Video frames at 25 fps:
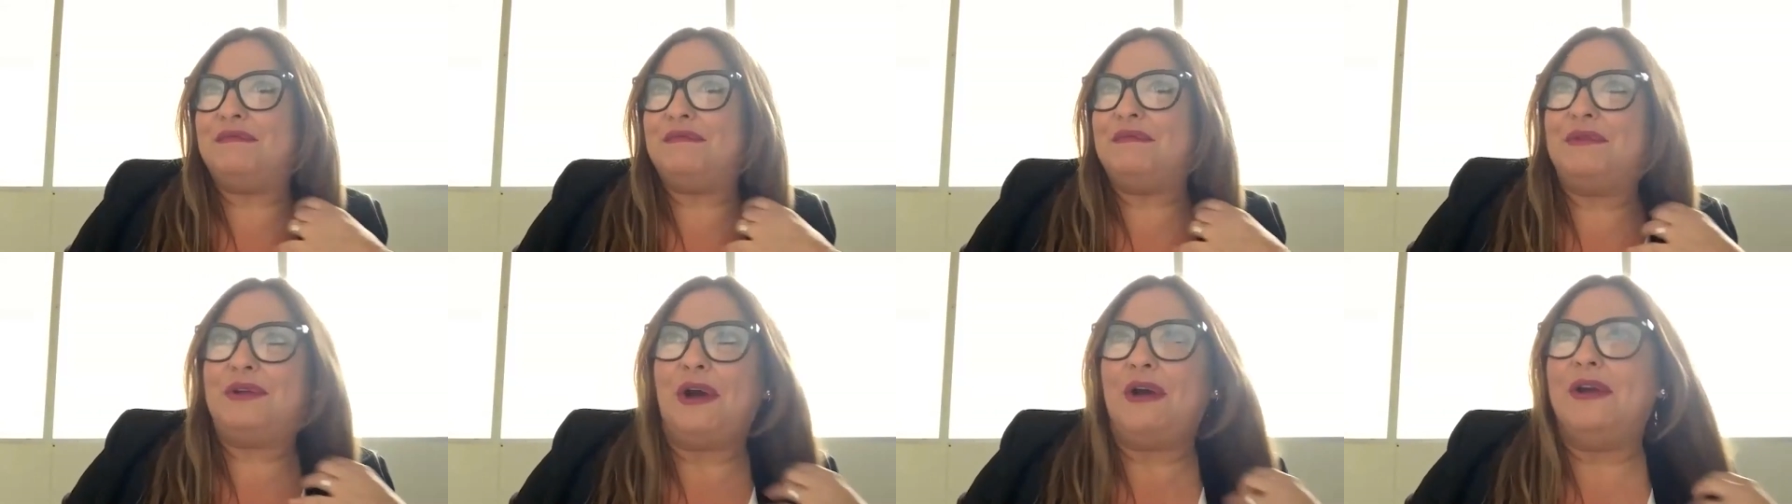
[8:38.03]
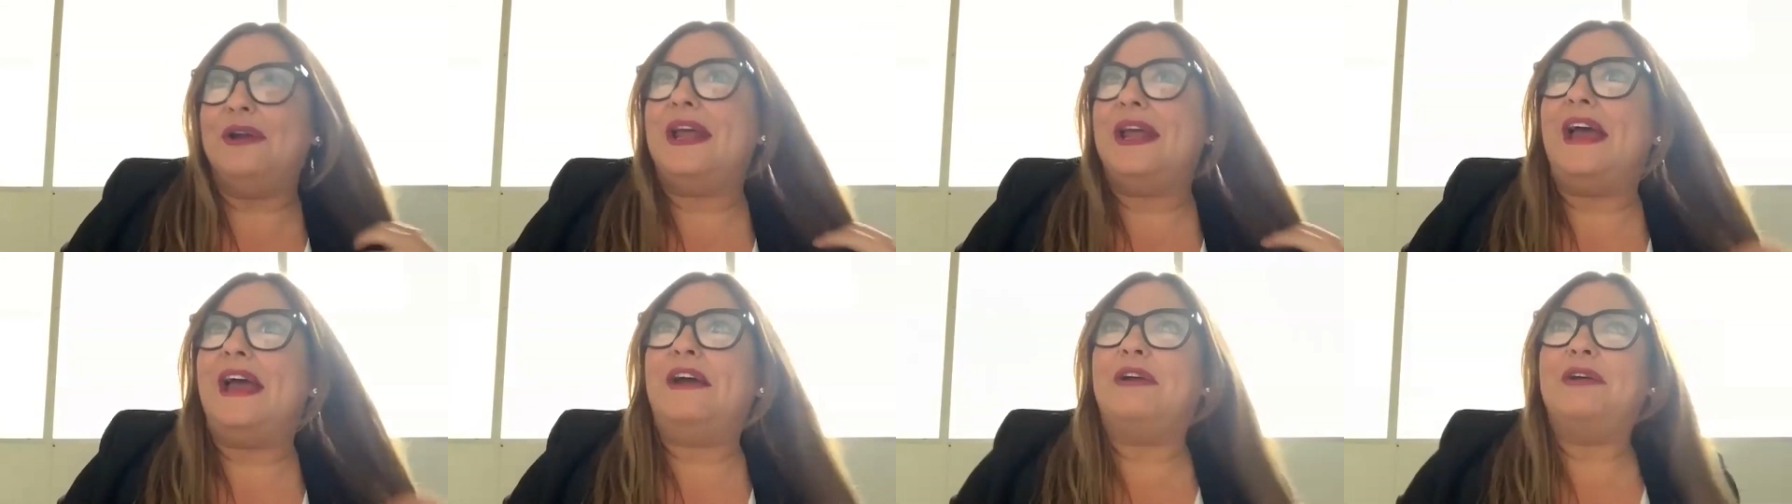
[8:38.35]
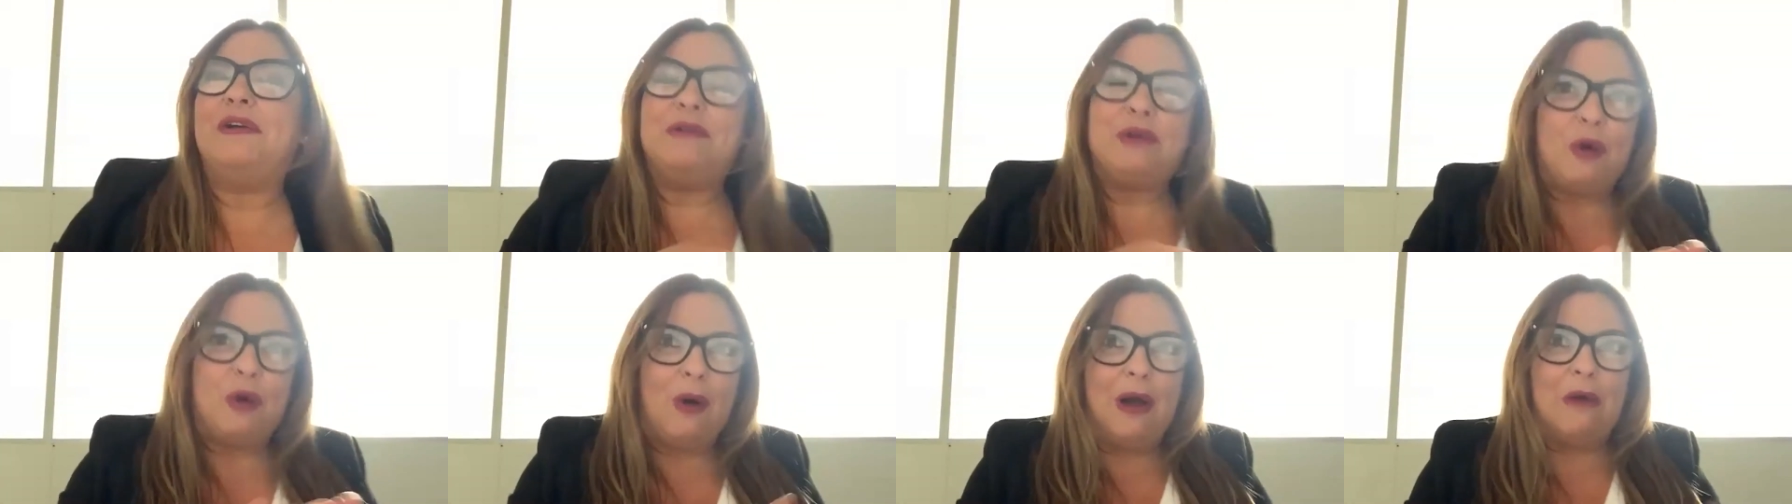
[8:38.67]
go
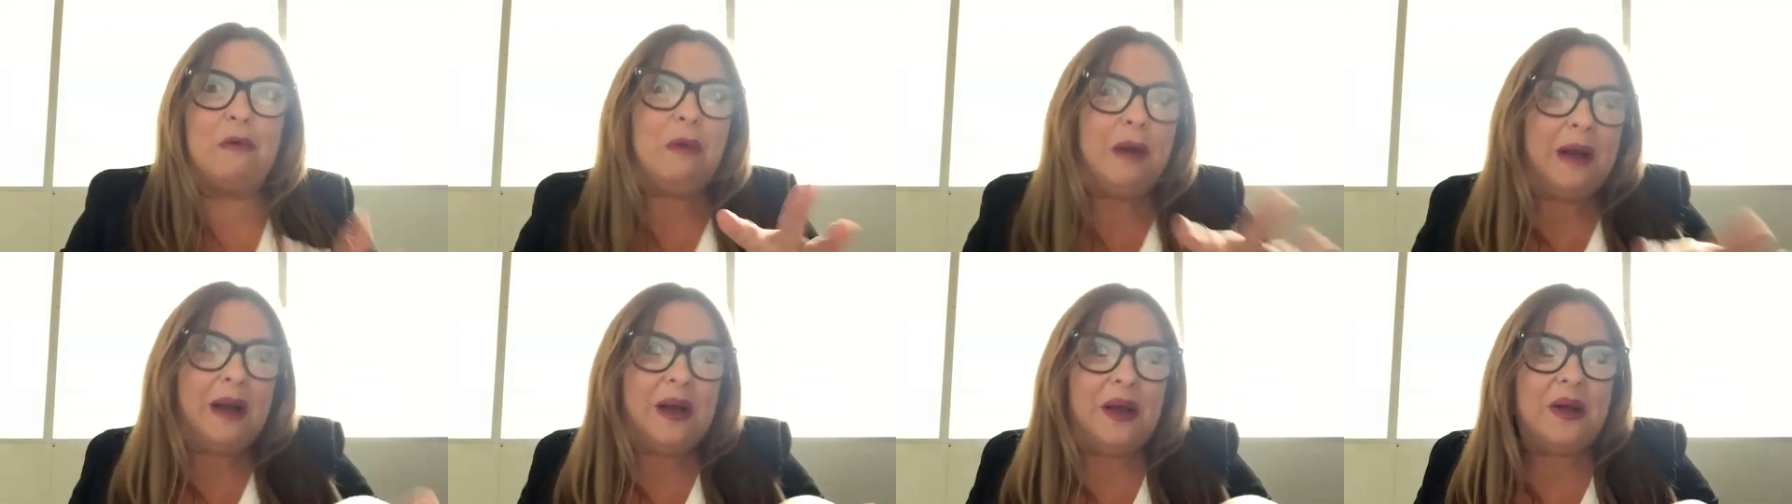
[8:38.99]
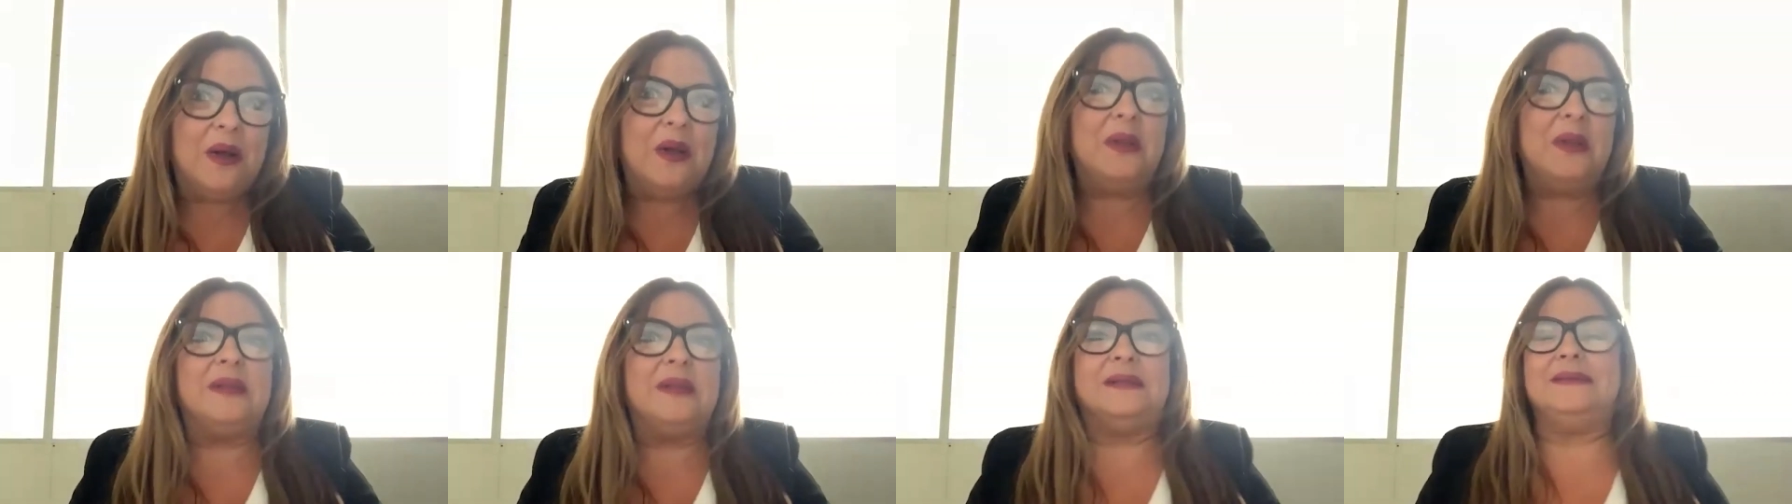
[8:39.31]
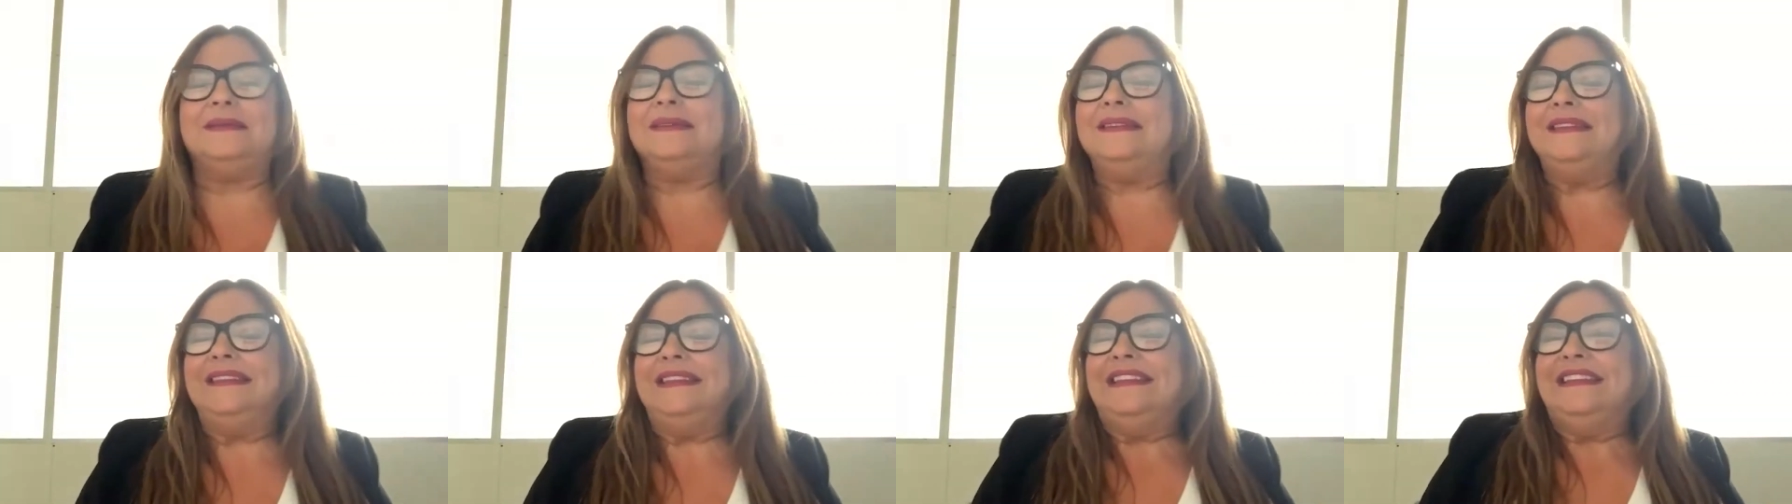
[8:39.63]
down quite well
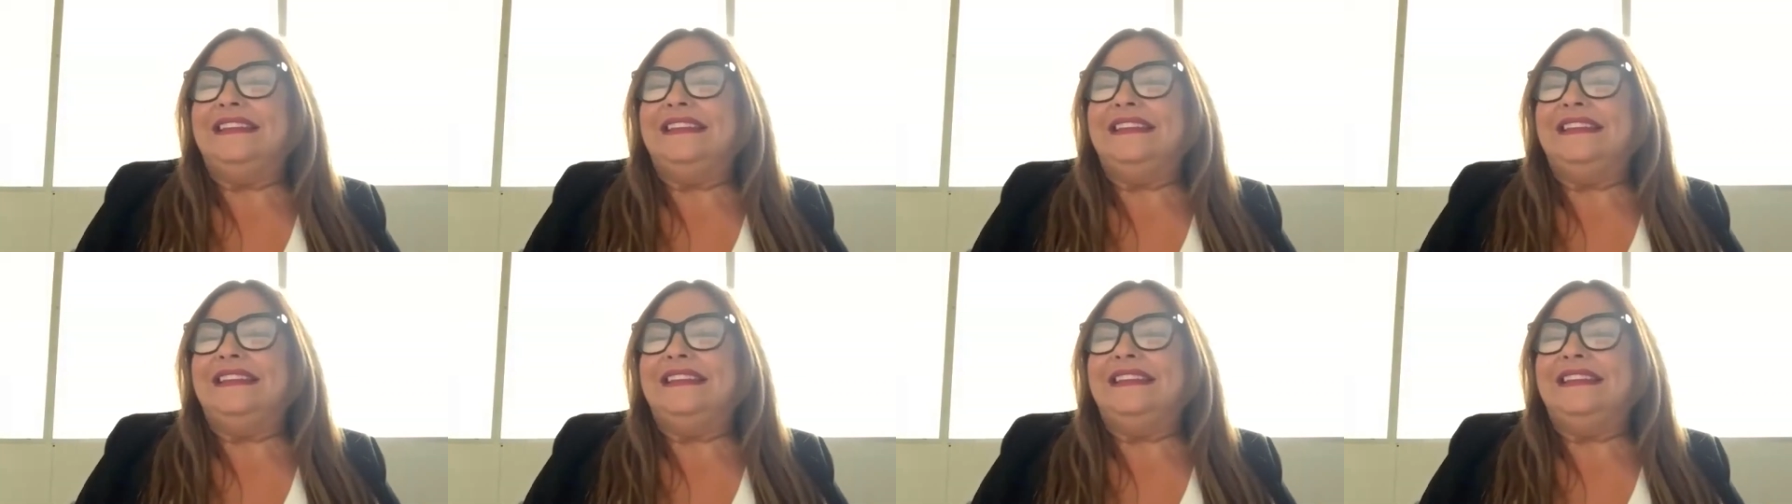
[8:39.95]
and